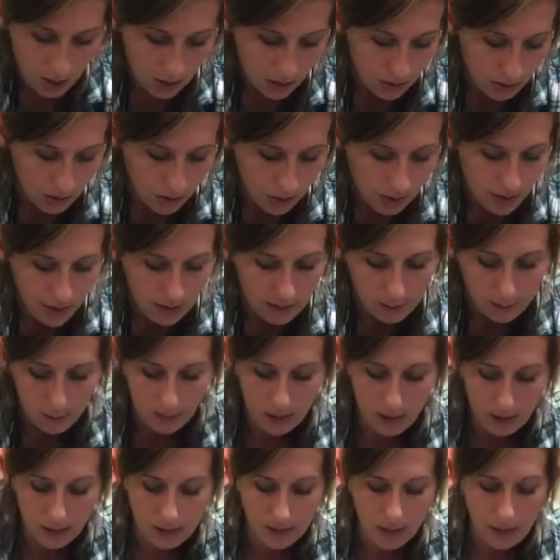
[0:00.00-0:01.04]
so that's
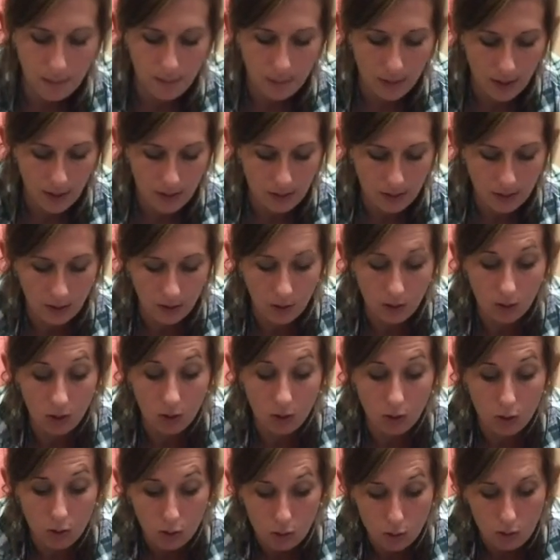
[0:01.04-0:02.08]
because I pressed a
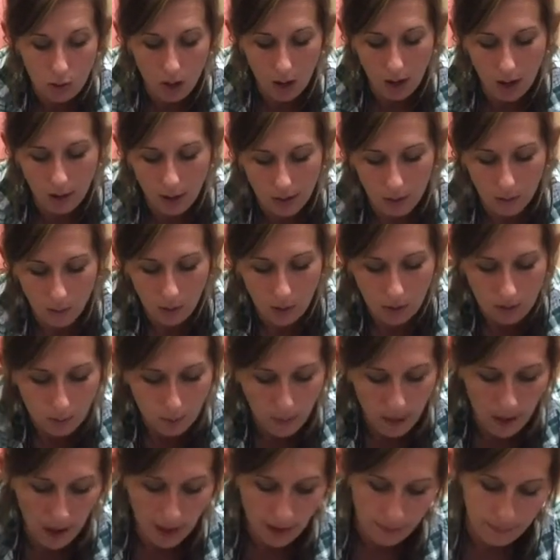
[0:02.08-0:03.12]
little too hard in one
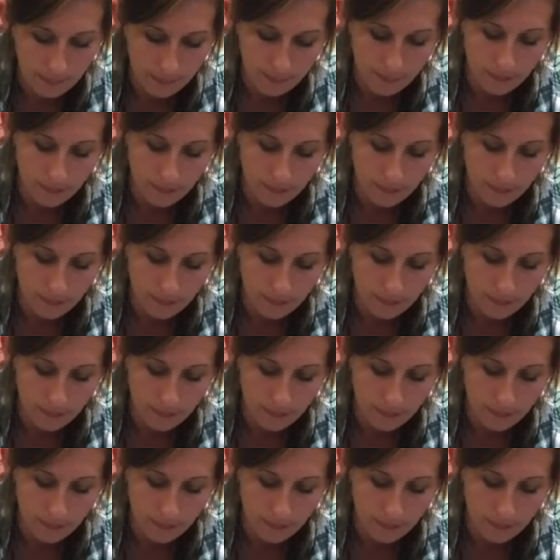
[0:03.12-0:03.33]
spot.